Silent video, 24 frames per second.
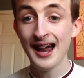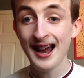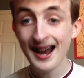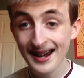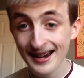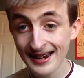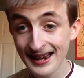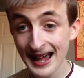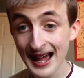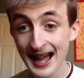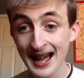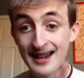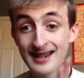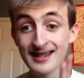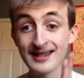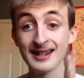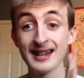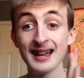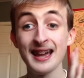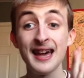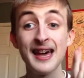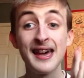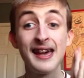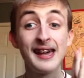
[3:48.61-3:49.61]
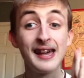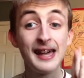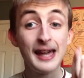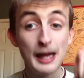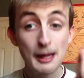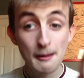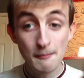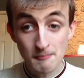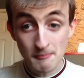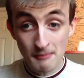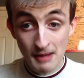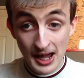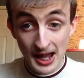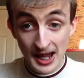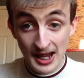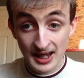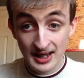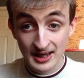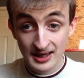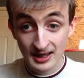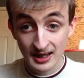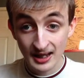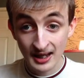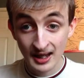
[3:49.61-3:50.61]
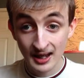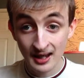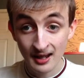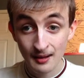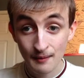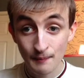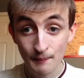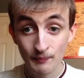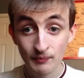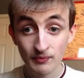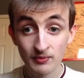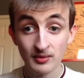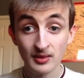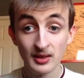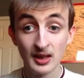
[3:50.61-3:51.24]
And that's amazing.